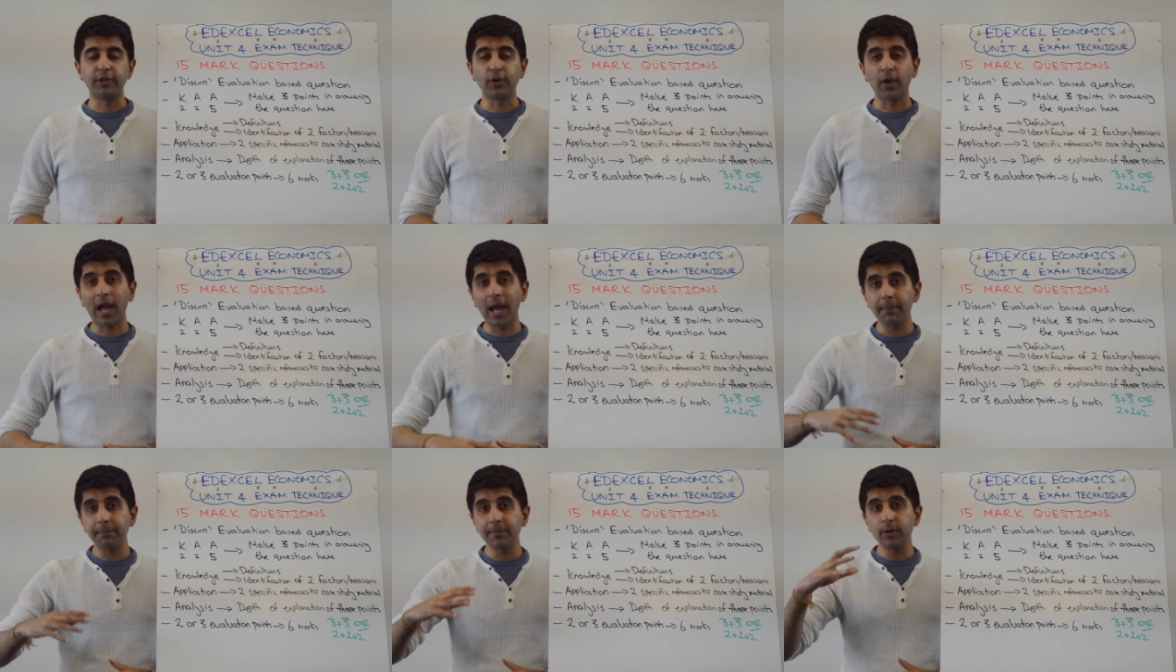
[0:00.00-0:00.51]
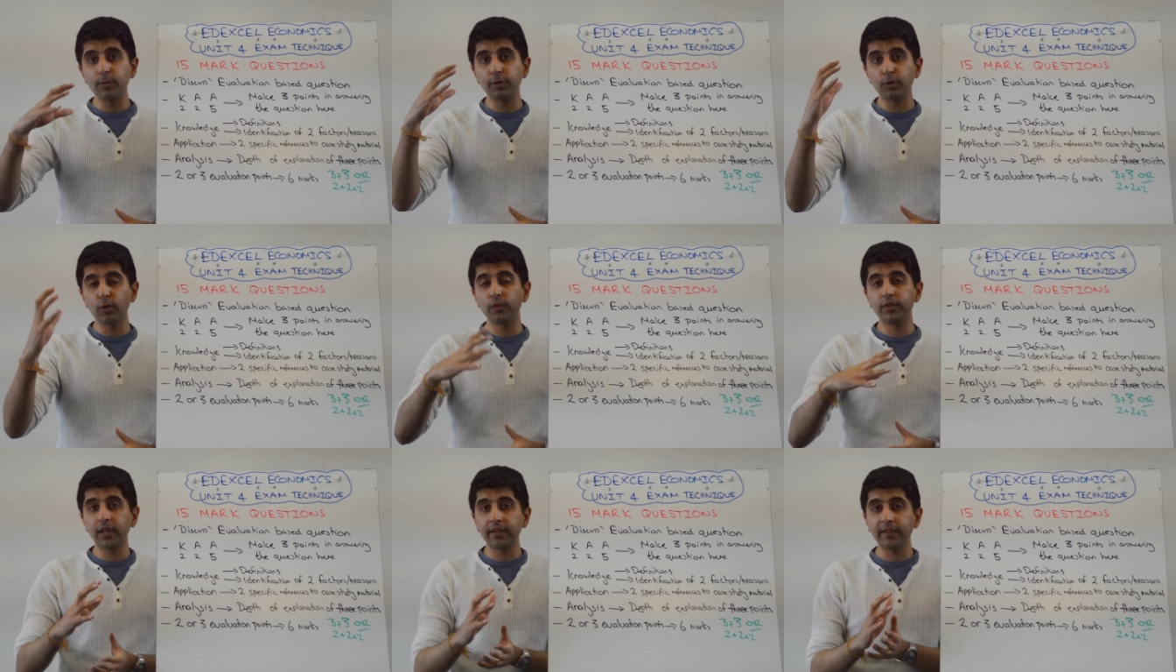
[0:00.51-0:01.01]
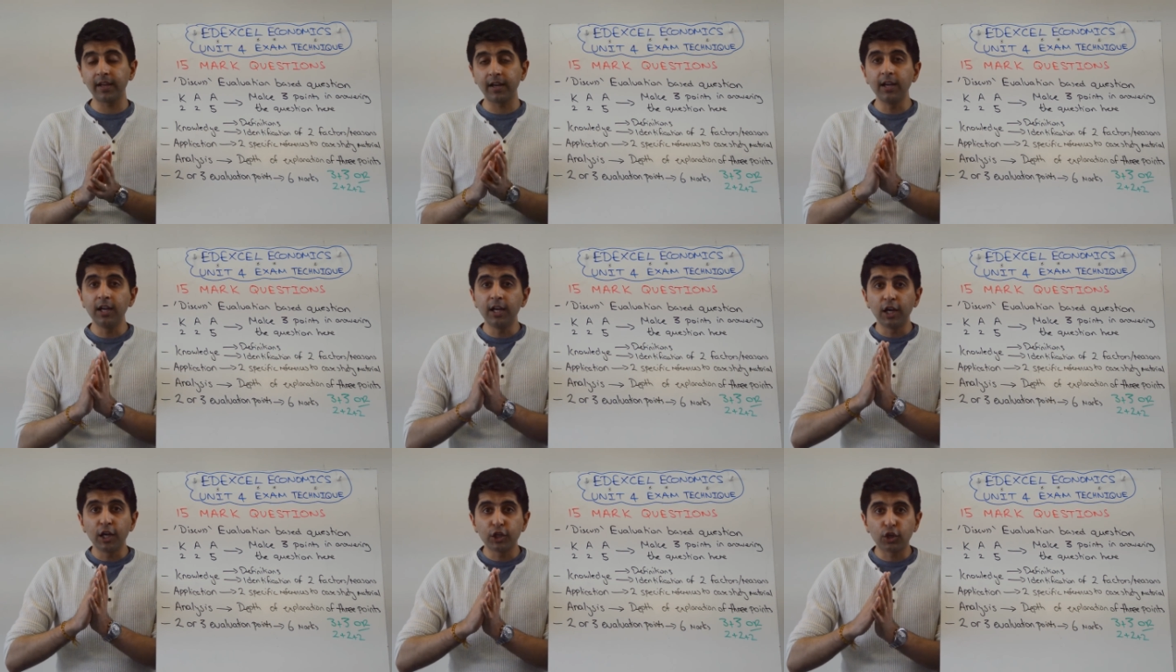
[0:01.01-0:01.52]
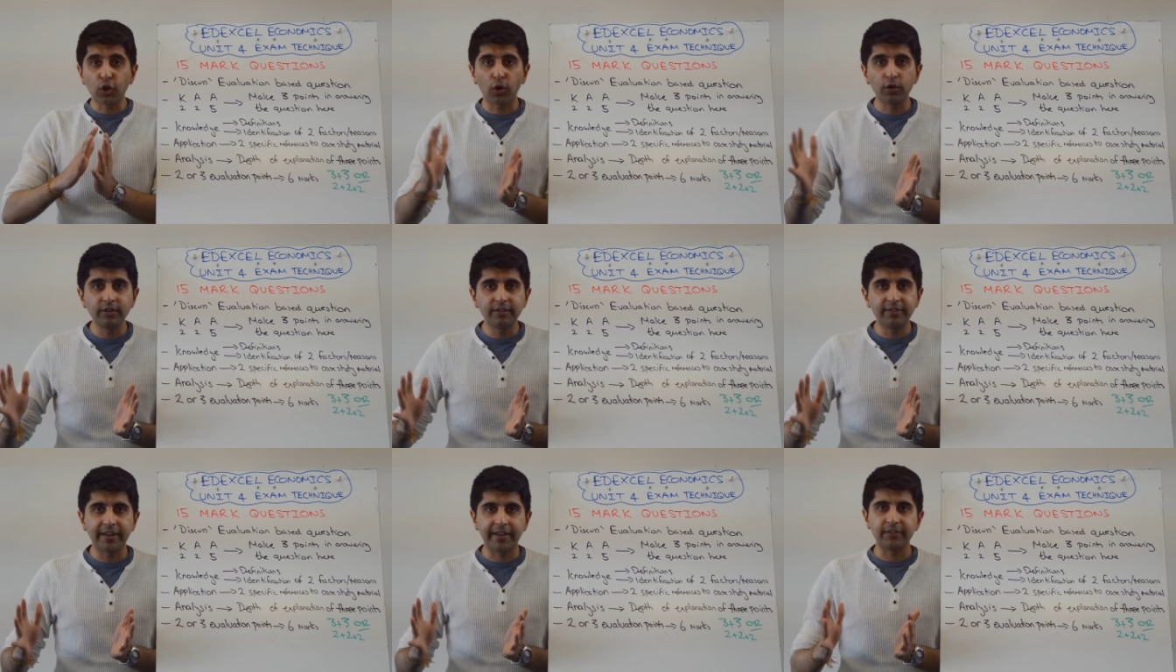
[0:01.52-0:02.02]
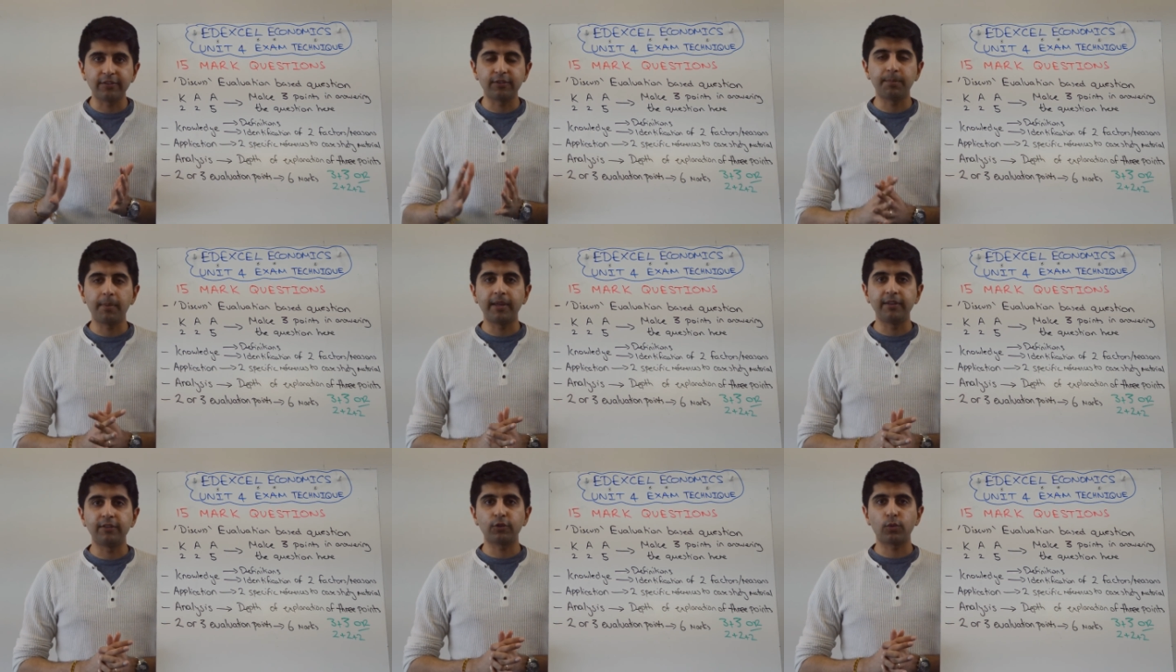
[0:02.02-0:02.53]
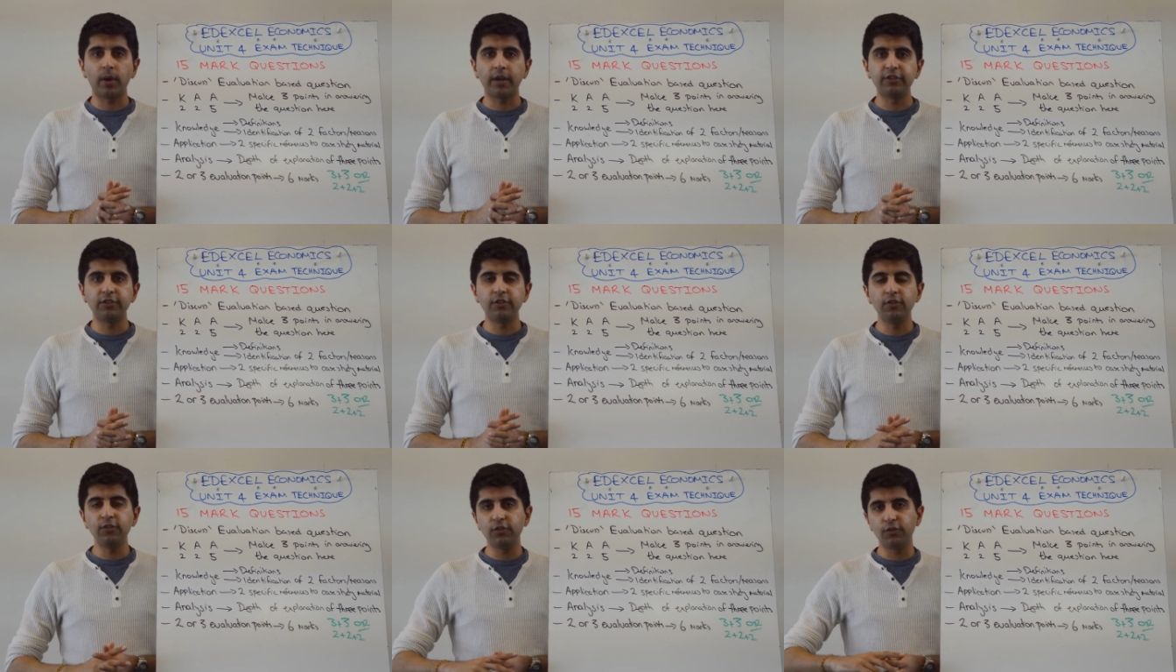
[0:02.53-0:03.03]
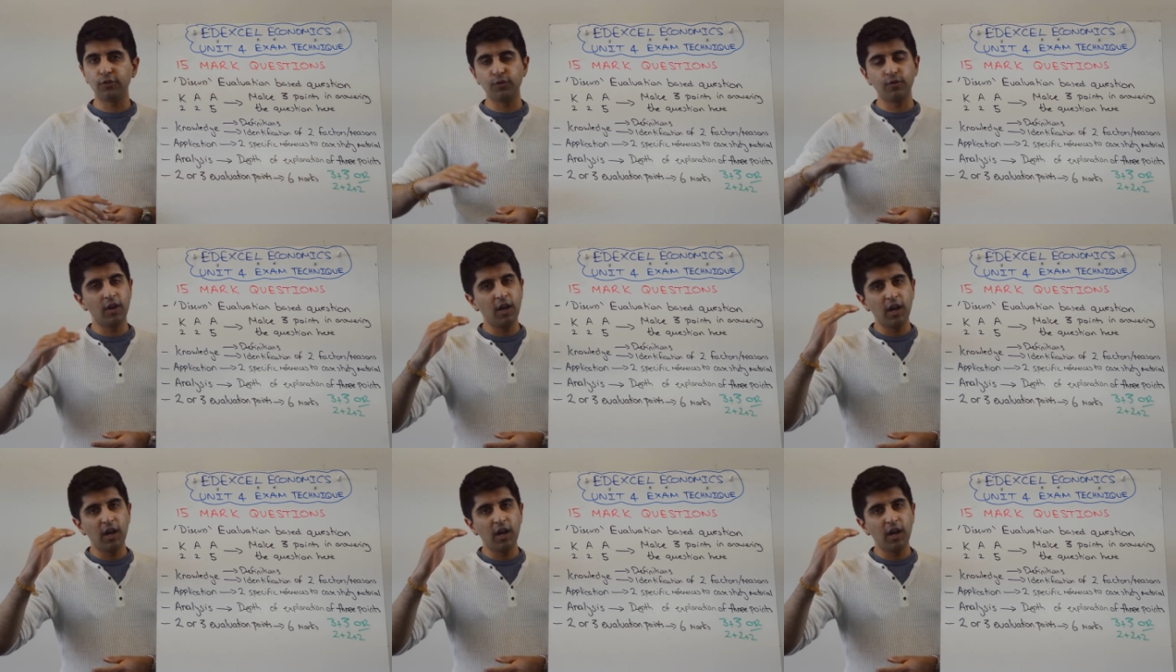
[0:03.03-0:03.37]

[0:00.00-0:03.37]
You're happy with all the other context-based questions. You,